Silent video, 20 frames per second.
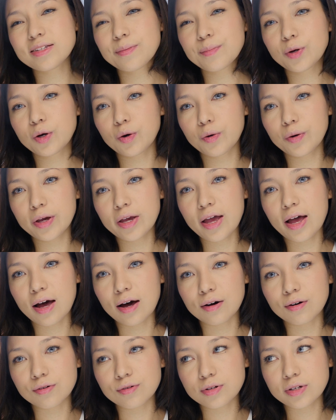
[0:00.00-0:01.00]
I'm going
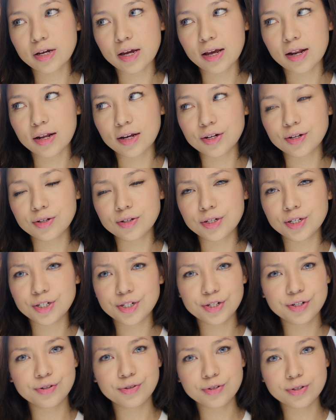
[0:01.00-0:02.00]
out and I need
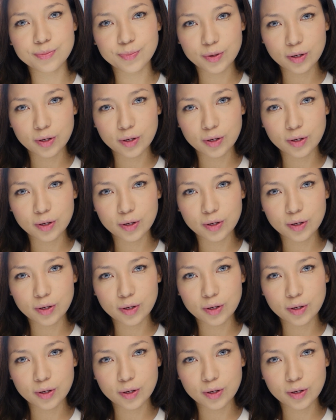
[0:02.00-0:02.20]
to do some